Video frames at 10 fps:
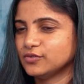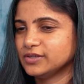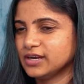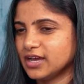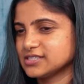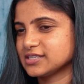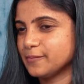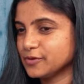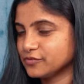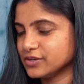over the last
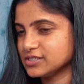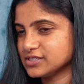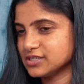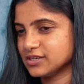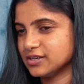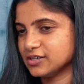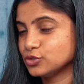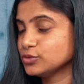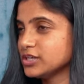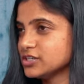couple of years, uh,
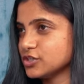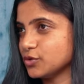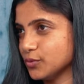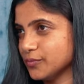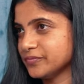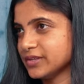two years ago,